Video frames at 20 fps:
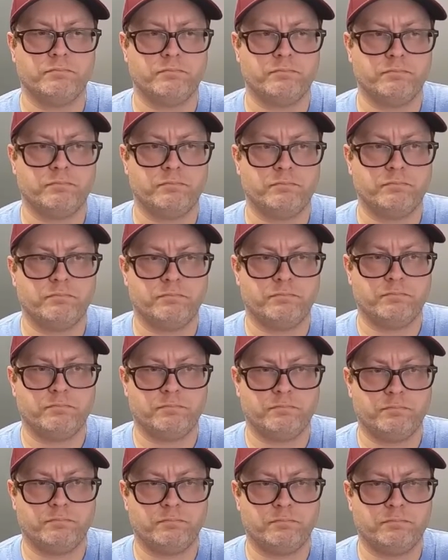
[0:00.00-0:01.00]

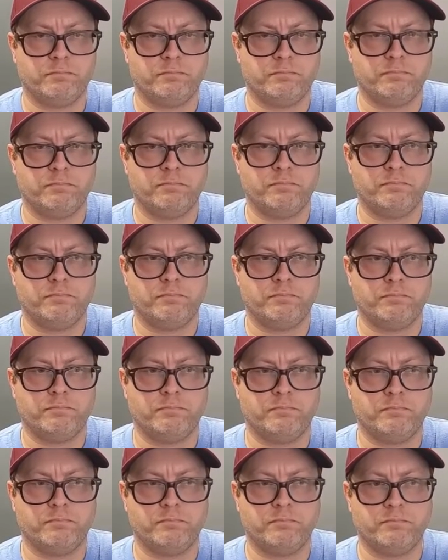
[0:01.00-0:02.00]

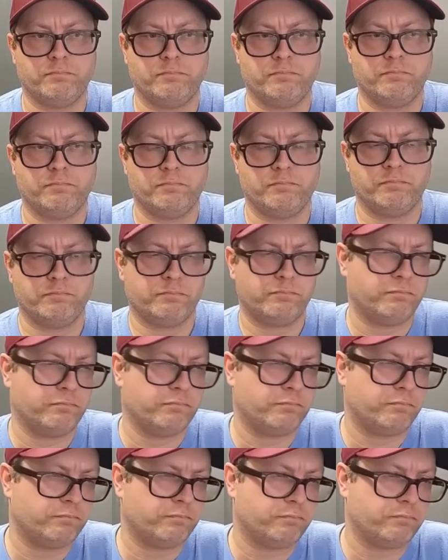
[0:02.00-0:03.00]

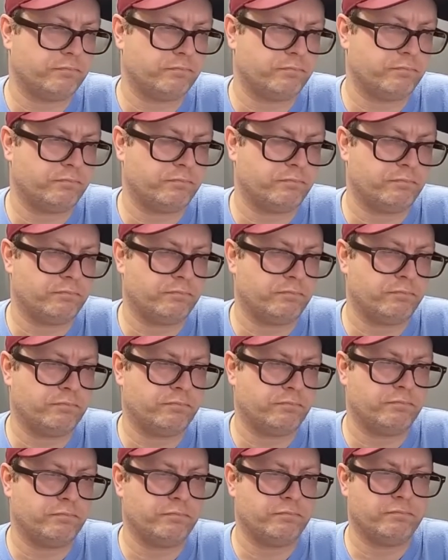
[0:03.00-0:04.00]

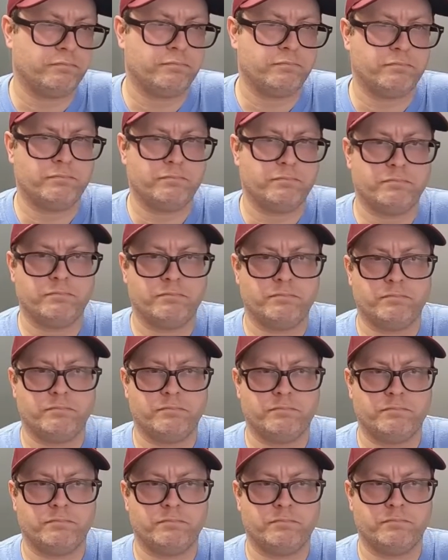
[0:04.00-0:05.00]

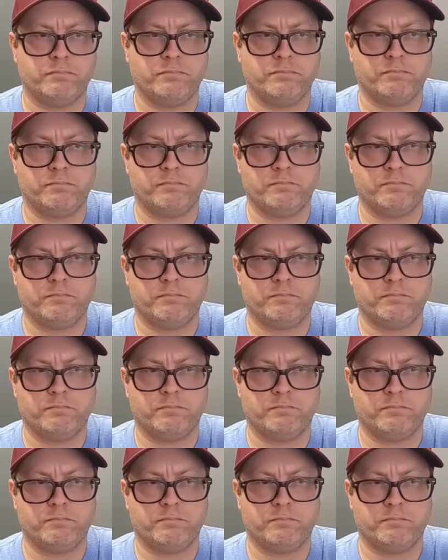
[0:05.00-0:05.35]
No words are spoken by the person on screen.